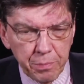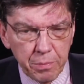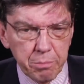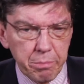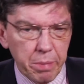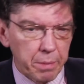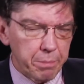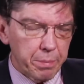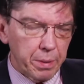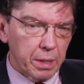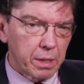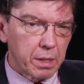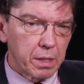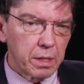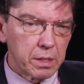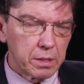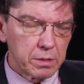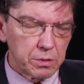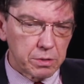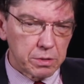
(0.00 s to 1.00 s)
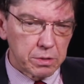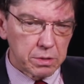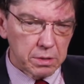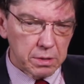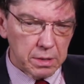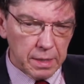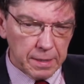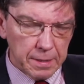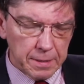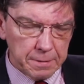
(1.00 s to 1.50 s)
But because
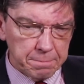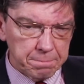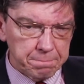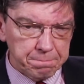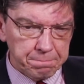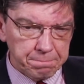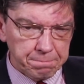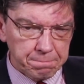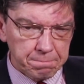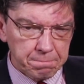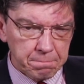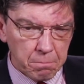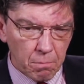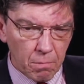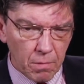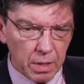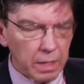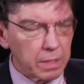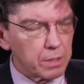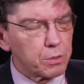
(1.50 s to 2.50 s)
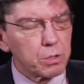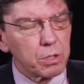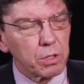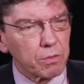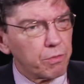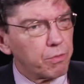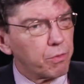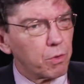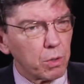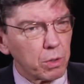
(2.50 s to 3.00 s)
it took
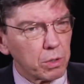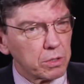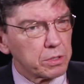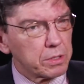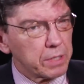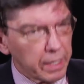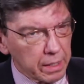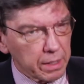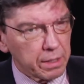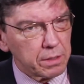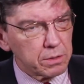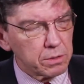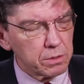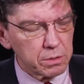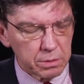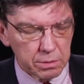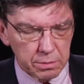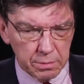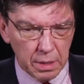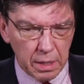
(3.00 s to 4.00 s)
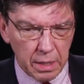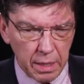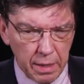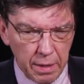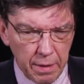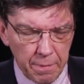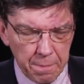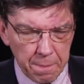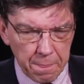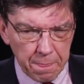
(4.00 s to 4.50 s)
4 seconds,
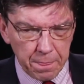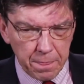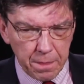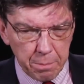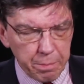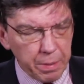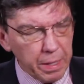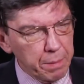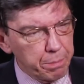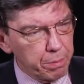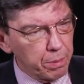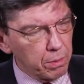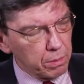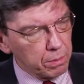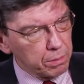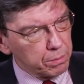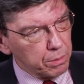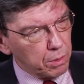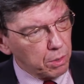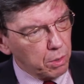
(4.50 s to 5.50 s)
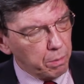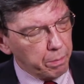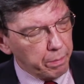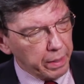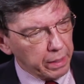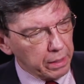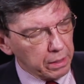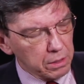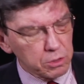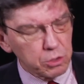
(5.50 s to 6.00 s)
the people who
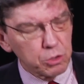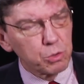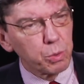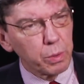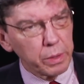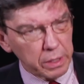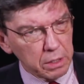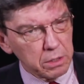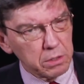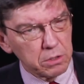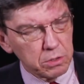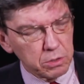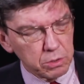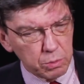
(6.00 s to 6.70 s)
make circuit